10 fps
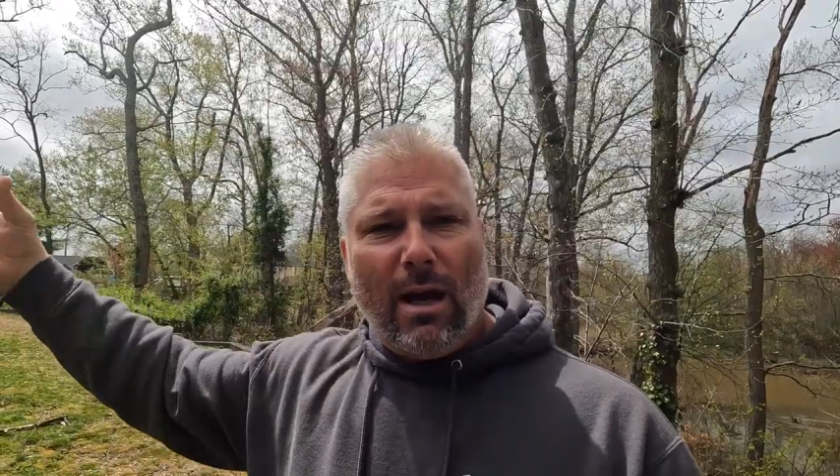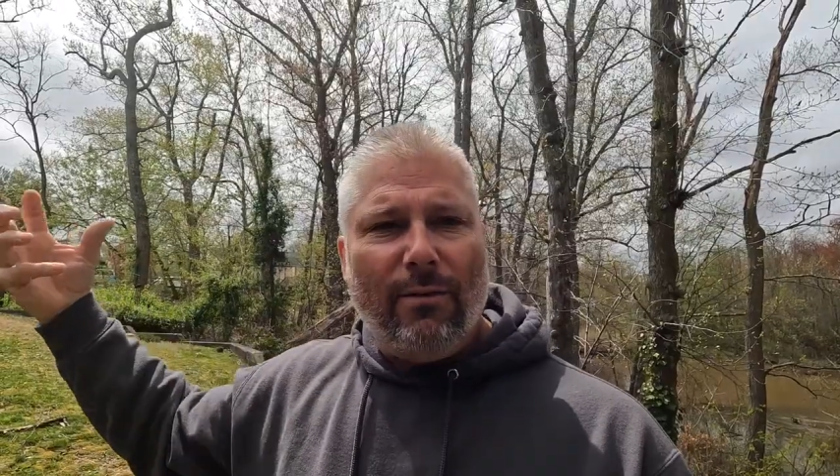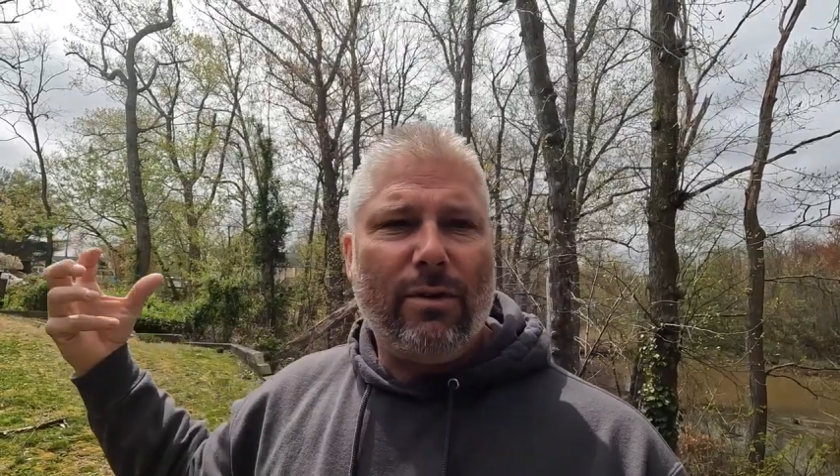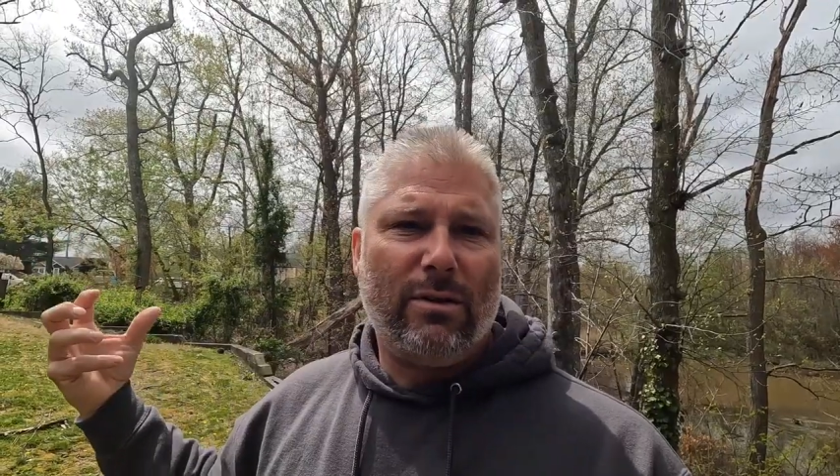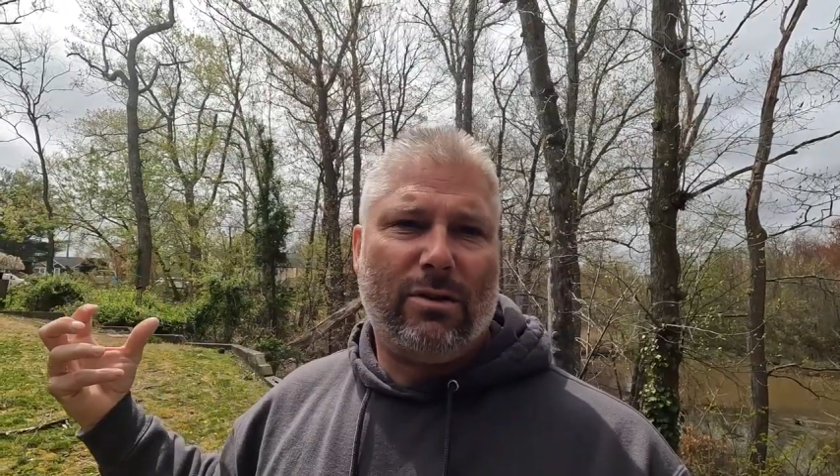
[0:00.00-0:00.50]

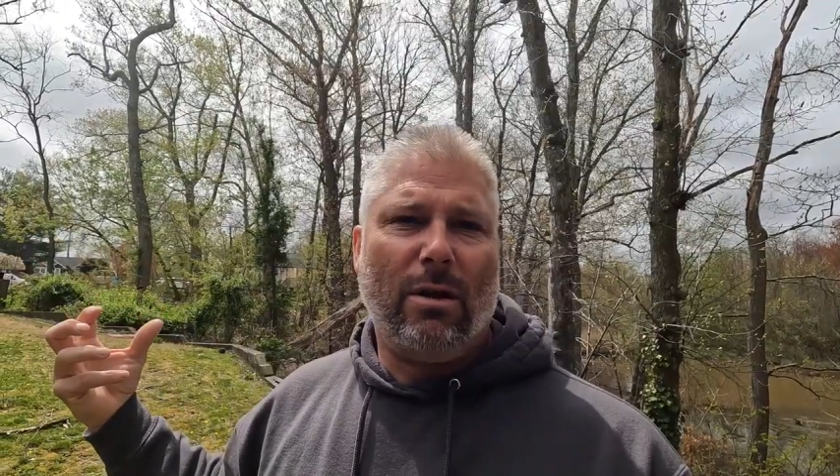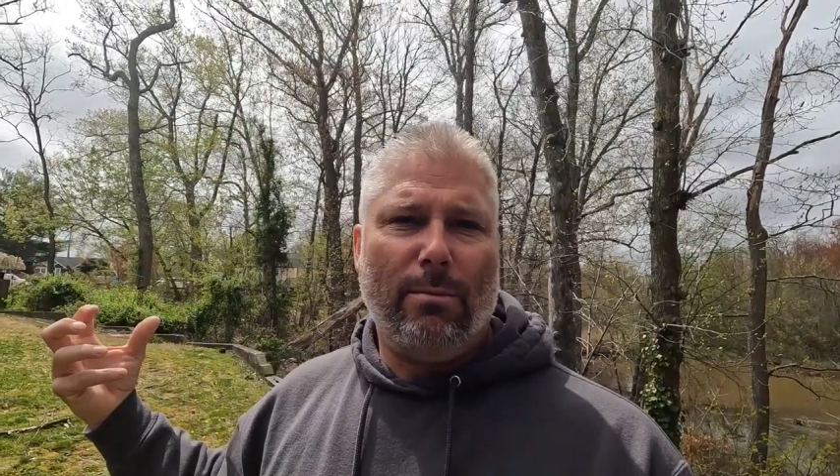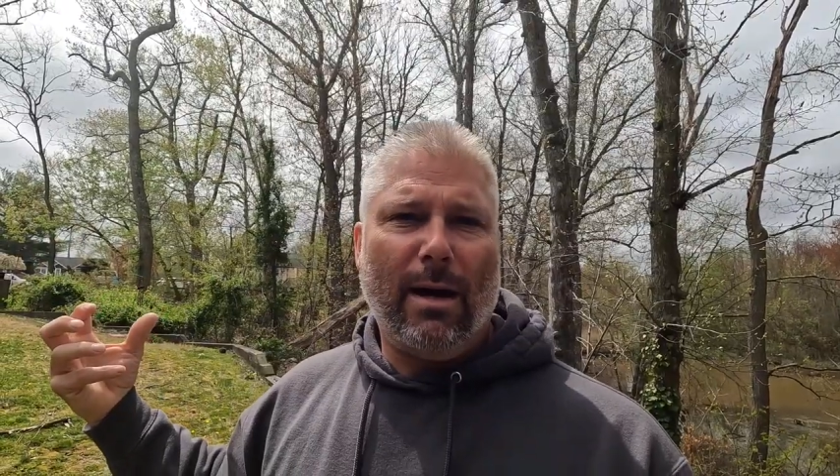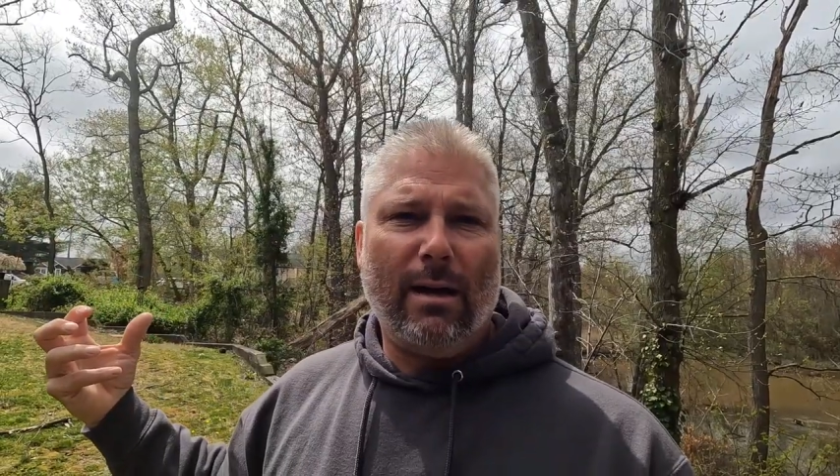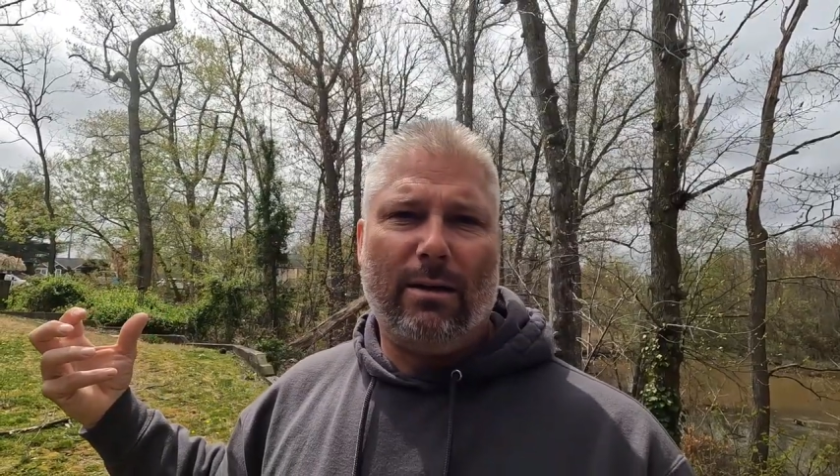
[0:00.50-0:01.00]
everything's
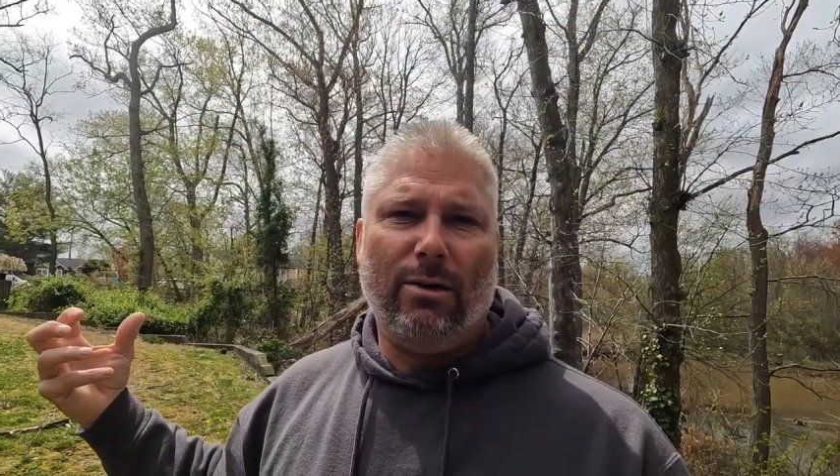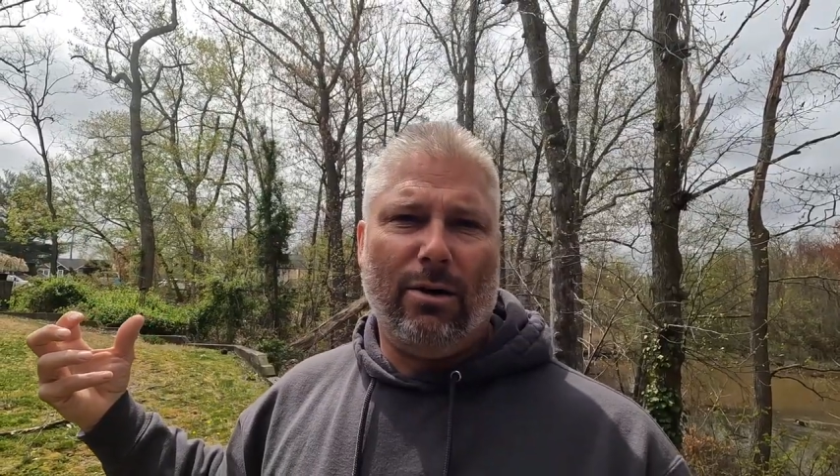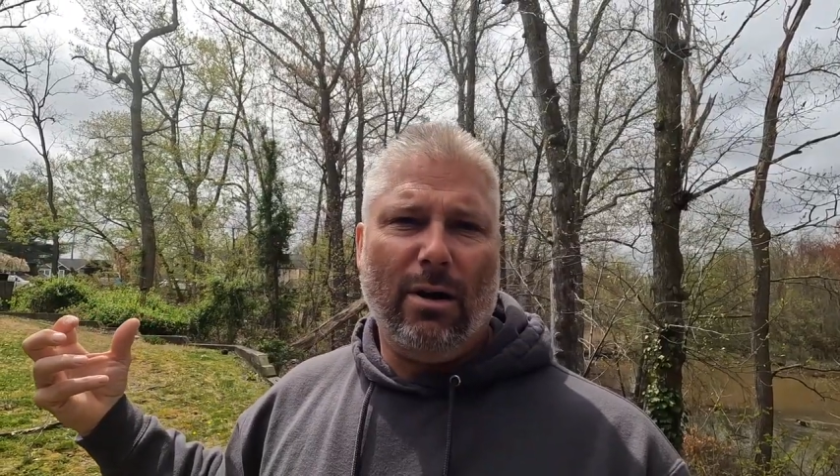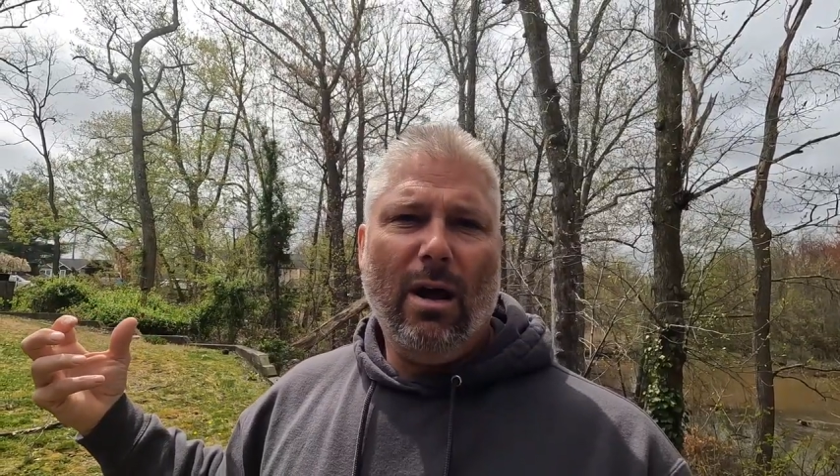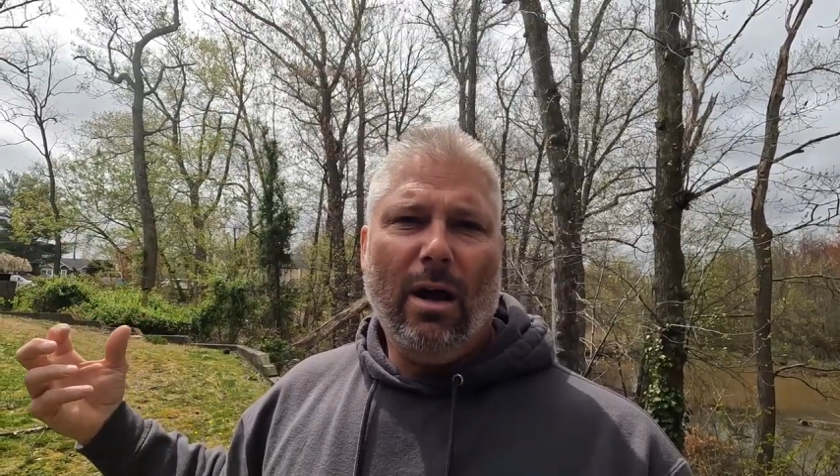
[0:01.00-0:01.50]
come back
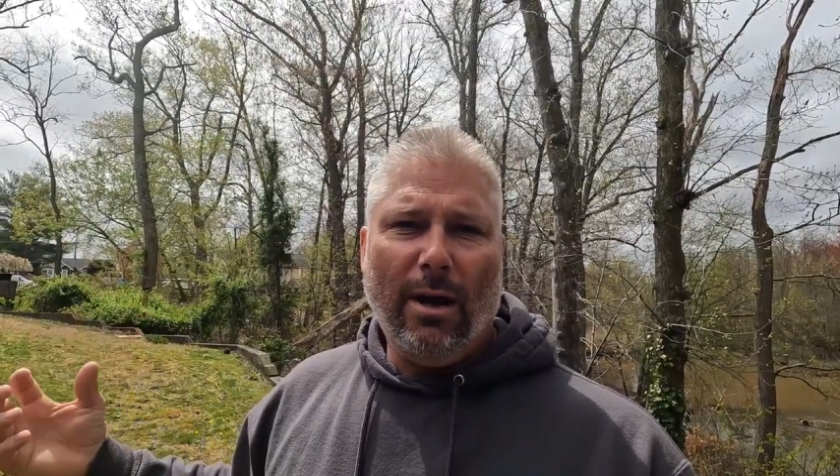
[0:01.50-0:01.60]
here.